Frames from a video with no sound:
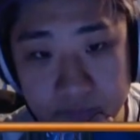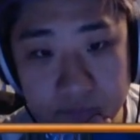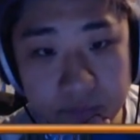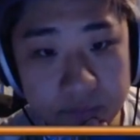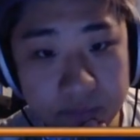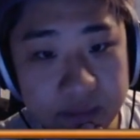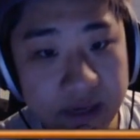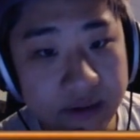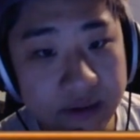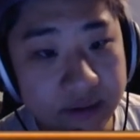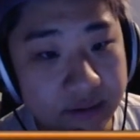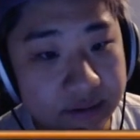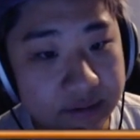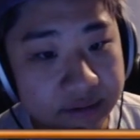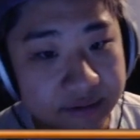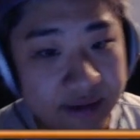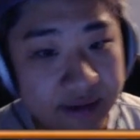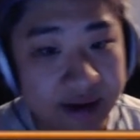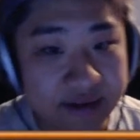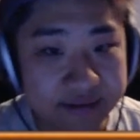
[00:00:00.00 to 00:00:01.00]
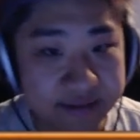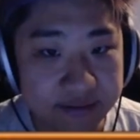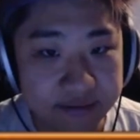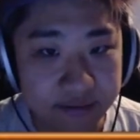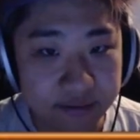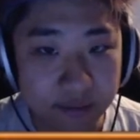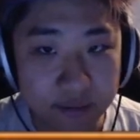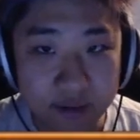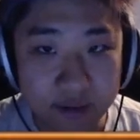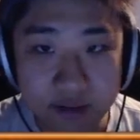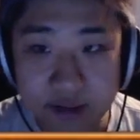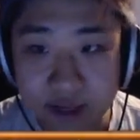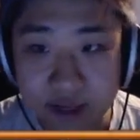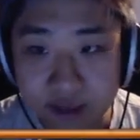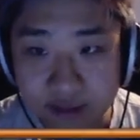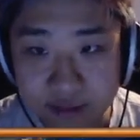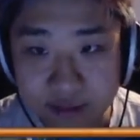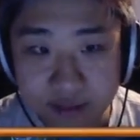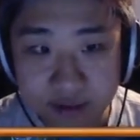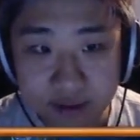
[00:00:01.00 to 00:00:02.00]
Now he only has access to 1
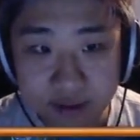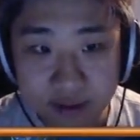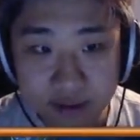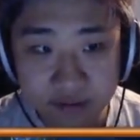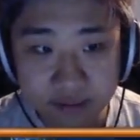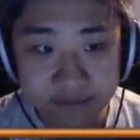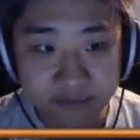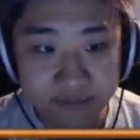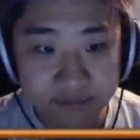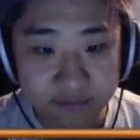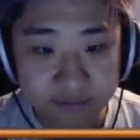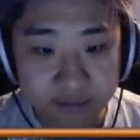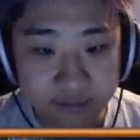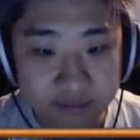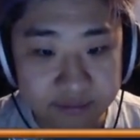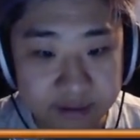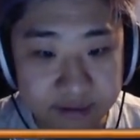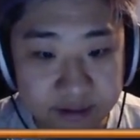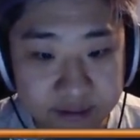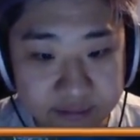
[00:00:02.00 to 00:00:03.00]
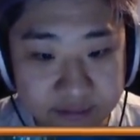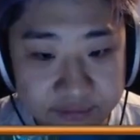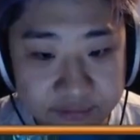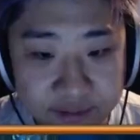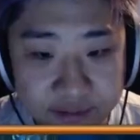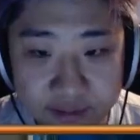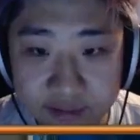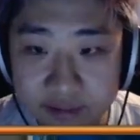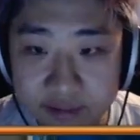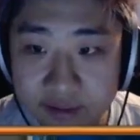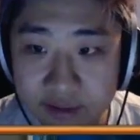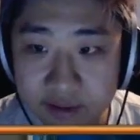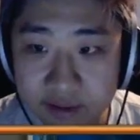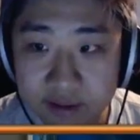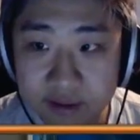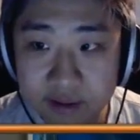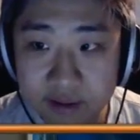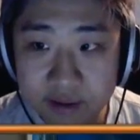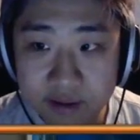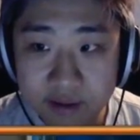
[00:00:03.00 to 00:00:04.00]
death, because this is a Kazakus deck.
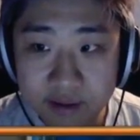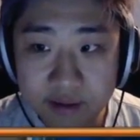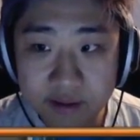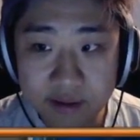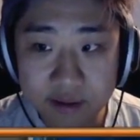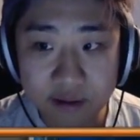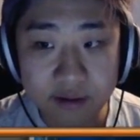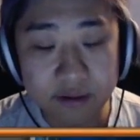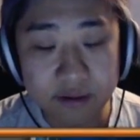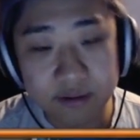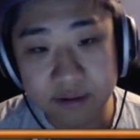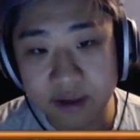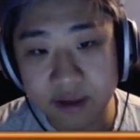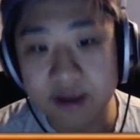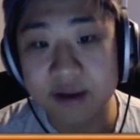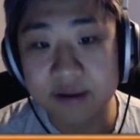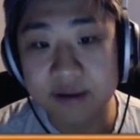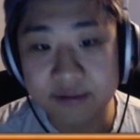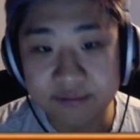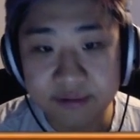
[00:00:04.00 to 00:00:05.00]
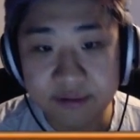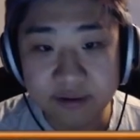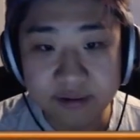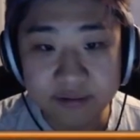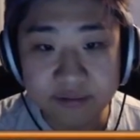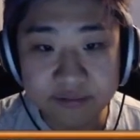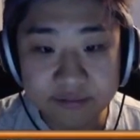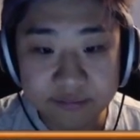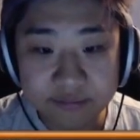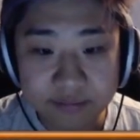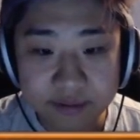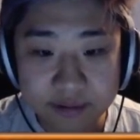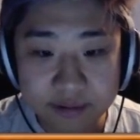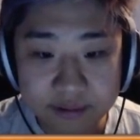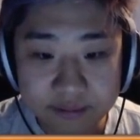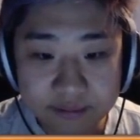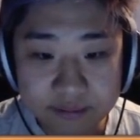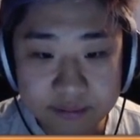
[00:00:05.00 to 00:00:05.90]
Or, yeah, Kazakus Reno.